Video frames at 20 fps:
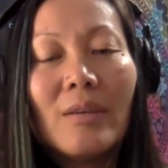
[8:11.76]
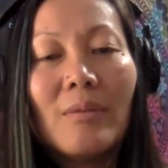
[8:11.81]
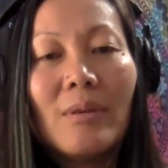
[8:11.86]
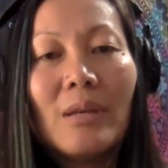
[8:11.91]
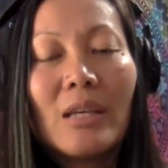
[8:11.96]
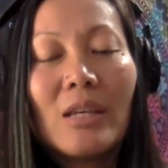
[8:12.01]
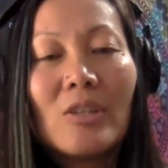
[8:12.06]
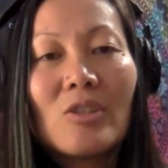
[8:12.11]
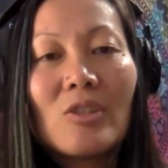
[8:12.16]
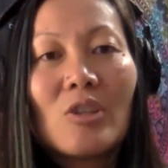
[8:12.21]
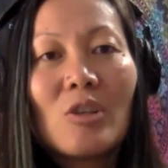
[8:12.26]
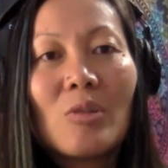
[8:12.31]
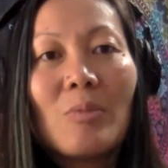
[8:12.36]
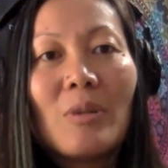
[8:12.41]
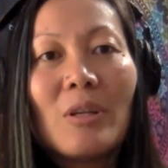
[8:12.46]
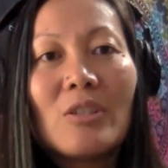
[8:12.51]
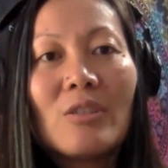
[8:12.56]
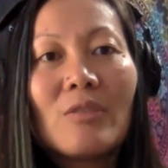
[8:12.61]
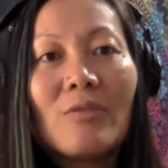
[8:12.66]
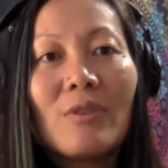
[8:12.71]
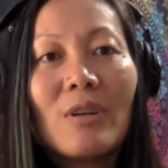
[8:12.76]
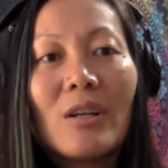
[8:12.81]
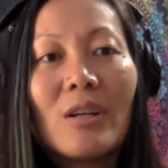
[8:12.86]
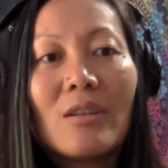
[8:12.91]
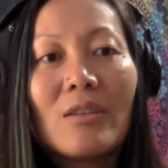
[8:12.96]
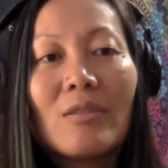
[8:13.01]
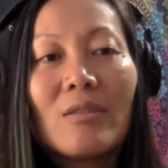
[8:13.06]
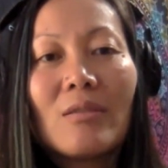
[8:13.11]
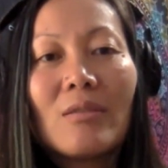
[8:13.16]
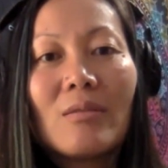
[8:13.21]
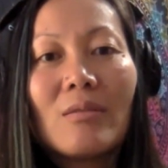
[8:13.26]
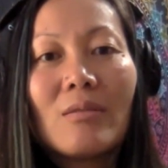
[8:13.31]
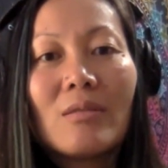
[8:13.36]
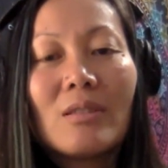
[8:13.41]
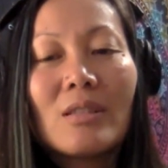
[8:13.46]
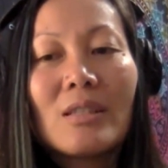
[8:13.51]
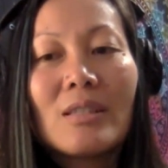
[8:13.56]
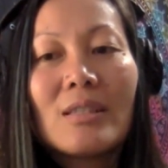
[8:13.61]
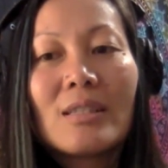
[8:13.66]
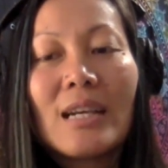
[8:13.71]
Because so much of our
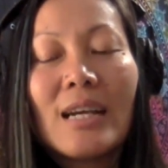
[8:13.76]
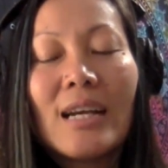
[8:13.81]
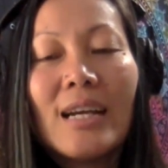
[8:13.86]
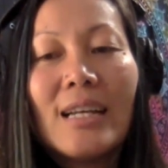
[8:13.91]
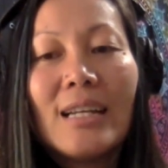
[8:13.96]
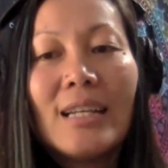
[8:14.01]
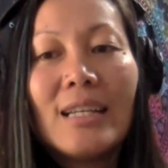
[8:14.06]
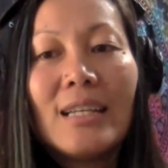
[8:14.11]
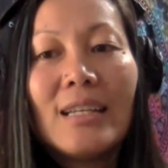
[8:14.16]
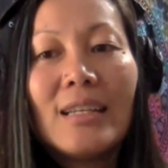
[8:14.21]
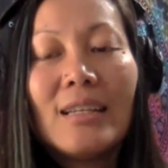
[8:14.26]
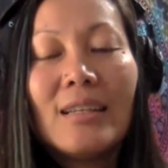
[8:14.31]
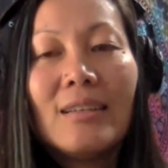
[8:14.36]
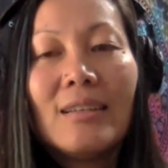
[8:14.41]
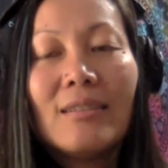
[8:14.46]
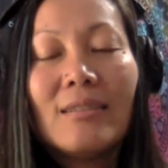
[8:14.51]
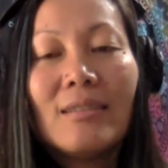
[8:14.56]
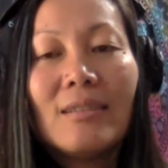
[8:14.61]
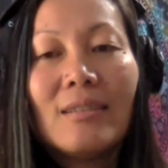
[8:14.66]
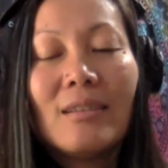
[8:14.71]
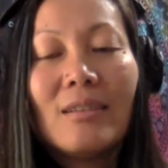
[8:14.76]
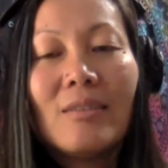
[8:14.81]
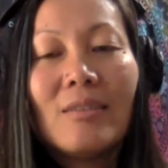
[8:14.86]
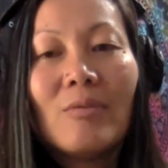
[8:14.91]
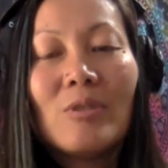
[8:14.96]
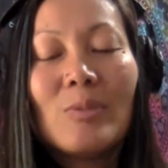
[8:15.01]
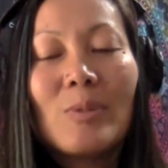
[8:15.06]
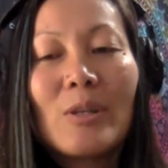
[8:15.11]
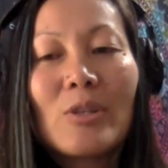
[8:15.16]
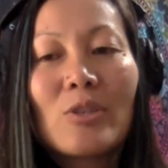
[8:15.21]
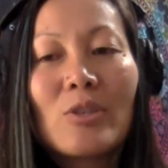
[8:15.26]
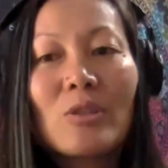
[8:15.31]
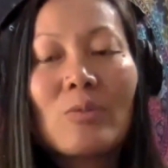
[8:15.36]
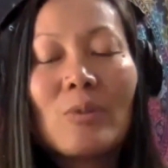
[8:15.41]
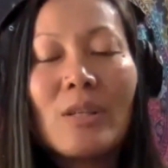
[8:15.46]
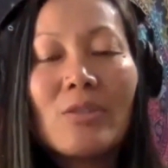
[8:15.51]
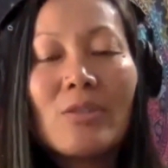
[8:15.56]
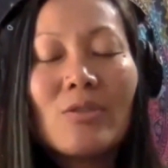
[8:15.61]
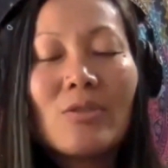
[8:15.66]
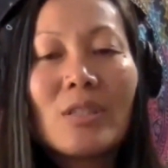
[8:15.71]
society, especially
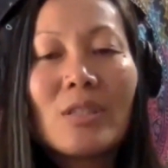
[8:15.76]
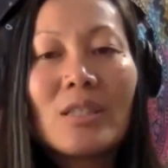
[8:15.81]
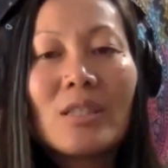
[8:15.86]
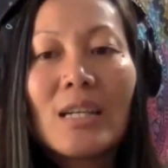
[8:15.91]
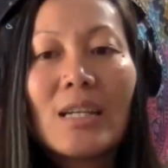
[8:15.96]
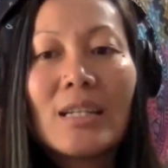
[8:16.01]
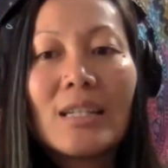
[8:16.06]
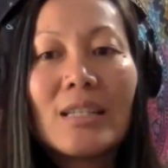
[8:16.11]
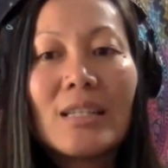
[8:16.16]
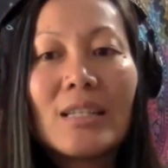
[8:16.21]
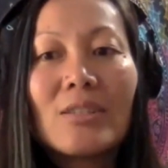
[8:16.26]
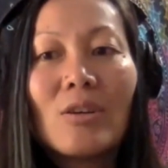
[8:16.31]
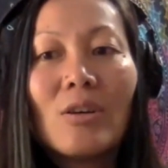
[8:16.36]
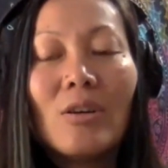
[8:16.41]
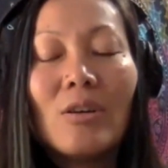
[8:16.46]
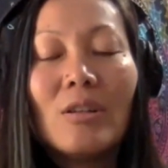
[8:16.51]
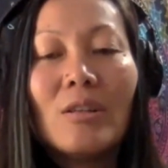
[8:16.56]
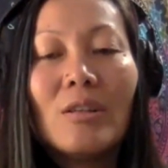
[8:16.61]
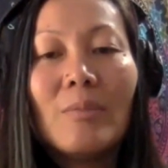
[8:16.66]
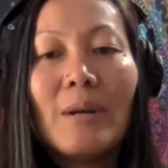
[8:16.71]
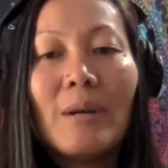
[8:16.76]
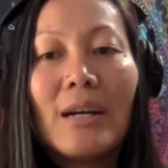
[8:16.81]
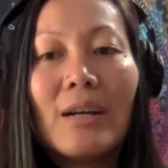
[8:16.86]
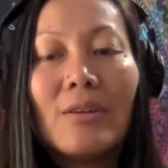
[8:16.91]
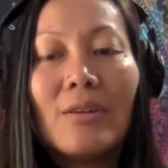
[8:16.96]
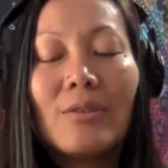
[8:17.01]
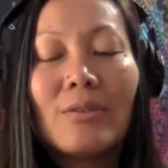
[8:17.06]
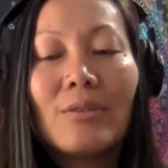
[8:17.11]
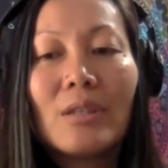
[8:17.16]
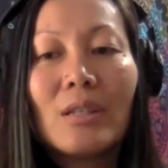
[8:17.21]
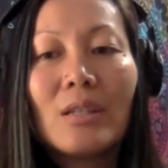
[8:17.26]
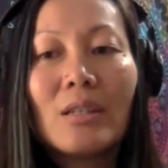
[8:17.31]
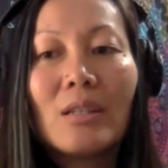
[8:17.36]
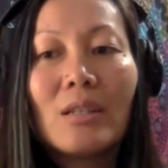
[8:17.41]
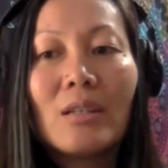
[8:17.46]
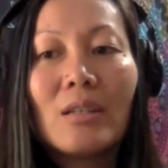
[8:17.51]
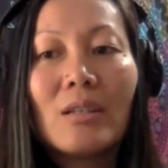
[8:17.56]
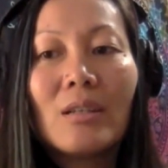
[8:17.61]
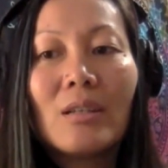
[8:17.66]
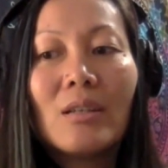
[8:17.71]
Western society, is all about,
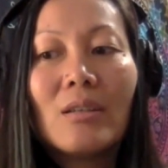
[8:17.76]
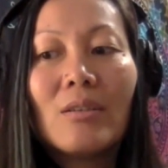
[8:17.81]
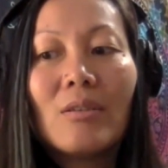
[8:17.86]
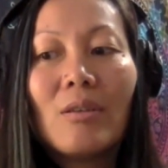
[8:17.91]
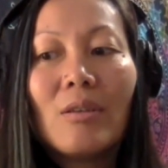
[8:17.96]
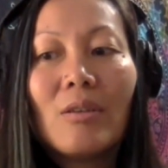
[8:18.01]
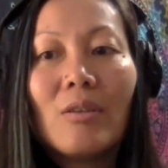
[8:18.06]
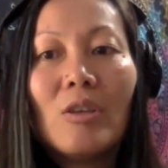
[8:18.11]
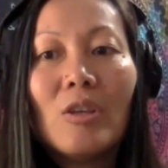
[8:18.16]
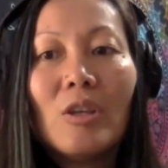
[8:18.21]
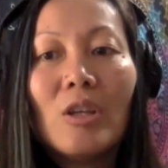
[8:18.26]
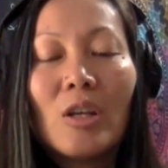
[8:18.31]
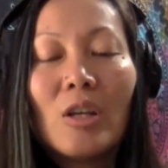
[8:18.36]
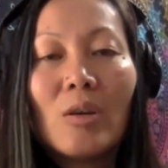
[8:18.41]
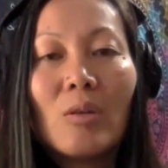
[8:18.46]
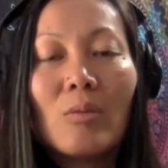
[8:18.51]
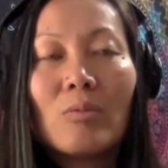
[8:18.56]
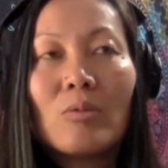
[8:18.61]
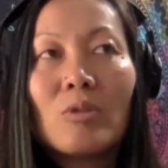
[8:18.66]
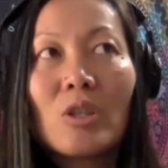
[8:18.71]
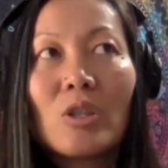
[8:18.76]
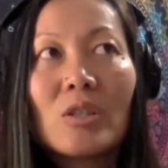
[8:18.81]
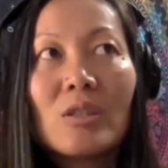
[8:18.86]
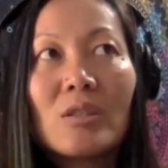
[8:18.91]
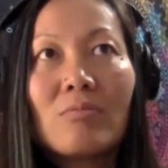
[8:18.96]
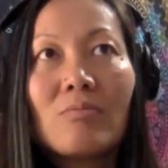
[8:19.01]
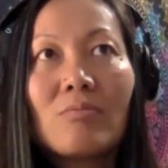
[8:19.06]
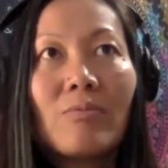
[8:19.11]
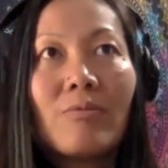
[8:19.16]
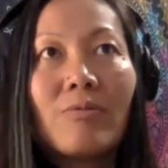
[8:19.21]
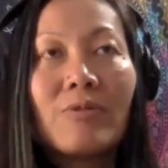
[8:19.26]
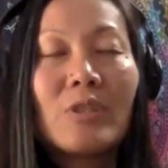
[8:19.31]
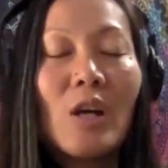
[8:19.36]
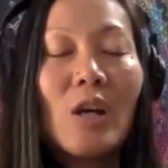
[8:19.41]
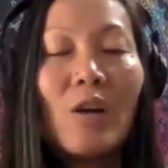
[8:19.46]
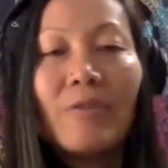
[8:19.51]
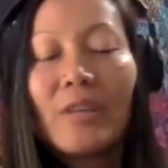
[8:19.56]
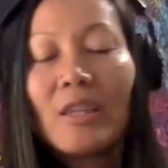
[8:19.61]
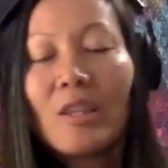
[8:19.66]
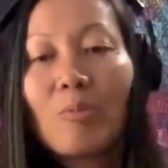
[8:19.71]
just
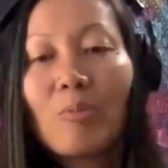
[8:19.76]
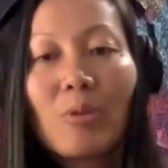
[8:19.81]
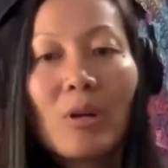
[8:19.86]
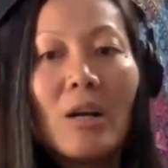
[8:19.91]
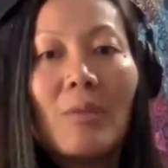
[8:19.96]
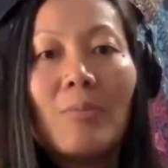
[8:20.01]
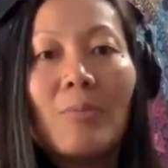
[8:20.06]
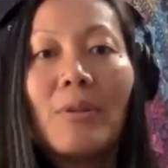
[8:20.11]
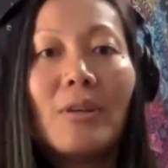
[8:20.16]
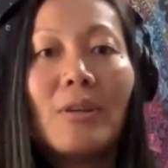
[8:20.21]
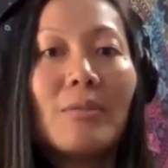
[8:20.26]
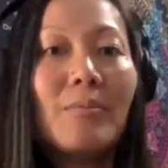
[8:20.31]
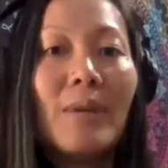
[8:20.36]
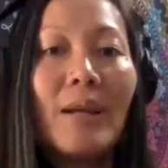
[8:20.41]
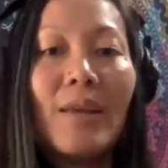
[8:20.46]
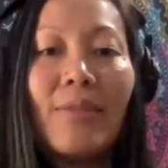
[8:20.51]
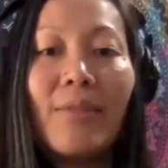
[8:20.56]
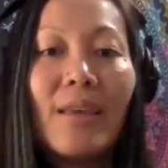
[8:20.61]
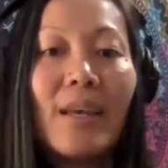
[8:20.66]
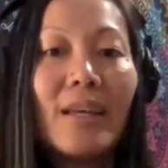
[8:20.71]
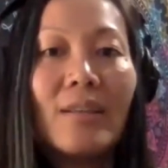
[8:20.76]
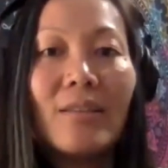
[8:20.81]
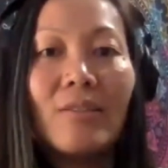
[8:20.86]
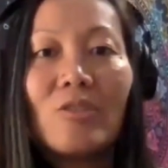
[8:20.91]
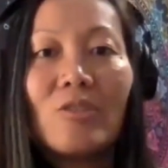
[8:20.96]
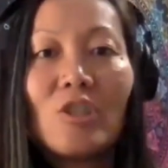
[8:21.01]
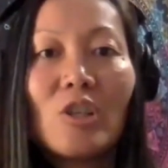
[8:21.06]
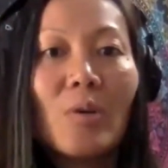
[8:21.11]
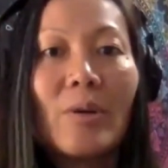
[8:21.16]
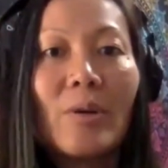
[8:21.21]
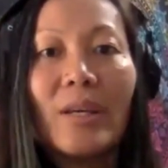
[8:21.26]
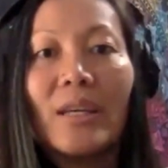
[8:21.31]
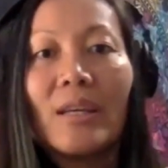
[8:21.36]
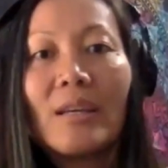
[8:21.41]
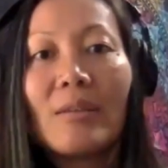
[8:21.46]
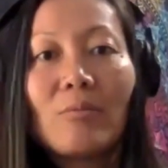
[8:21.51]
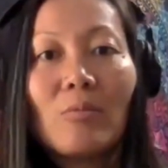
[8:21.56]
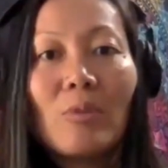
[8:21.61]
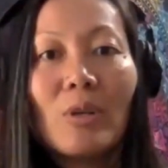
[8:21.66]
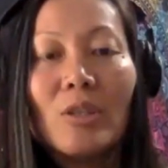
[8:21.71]
solving the problem and then
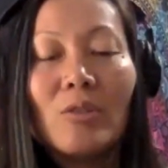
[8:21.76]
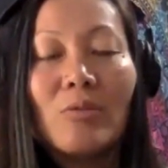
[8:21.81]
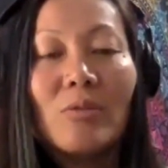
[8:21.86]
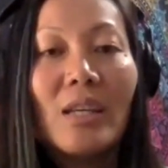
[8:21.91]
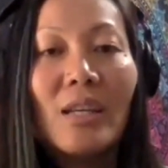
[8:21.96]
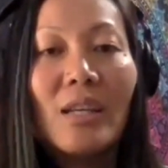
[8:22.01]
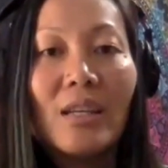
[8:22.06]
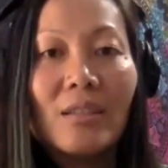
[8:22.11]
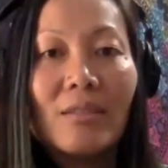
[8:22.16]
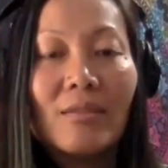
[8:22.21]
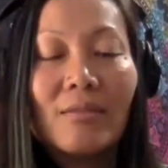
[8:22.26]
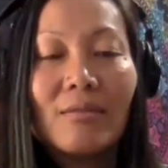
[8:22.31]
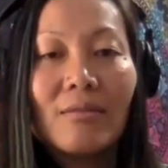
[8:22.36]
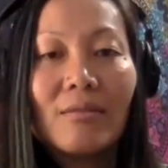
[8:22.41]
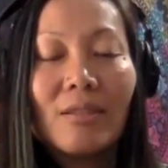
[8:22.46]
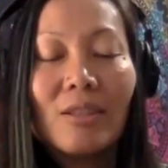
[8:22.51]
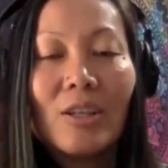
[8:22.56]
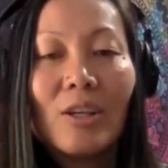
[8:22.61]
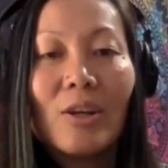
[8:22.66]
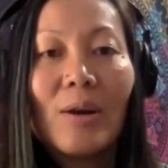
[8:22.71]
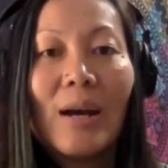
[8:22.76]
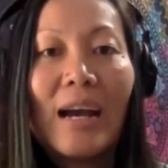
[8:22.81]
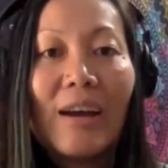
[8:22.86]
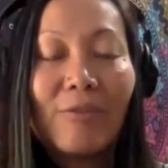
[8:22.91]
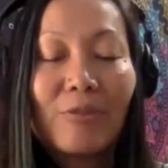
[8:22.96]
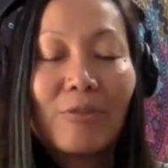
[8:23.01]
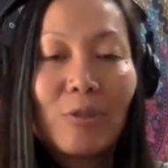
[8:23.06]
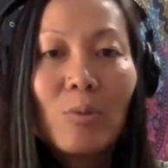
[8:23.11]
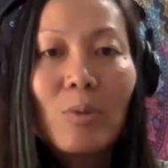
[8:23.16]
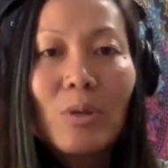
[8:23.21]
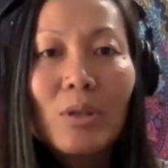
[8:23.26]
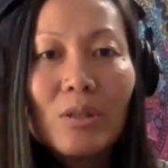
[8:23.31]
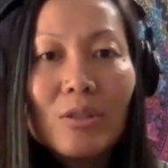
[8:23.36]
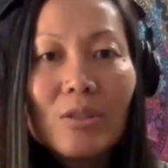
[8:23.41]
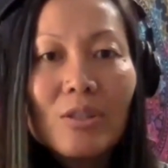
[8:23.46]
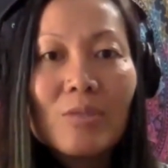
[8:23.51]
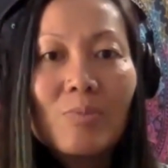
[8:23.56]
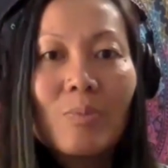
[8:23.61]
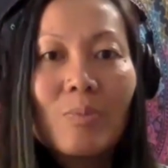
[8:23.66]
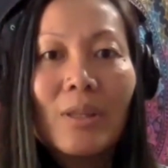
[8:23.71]
showing what you did,
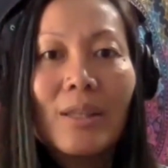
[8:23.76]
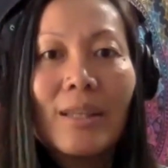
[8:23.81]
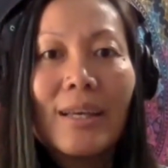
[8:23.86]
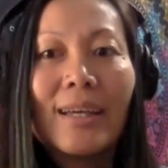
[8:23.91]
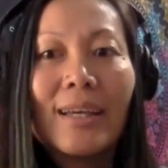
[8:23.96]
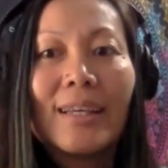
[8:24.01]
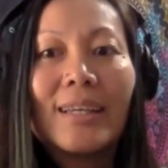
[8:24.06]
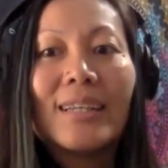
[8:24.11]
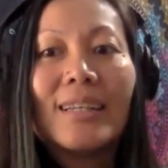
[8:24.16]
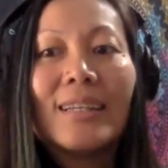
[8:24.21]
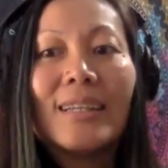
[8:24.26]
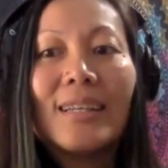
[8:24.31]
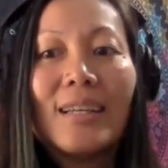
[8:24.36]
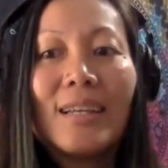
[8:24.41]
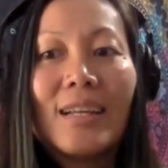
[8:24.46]
afterwards. But like,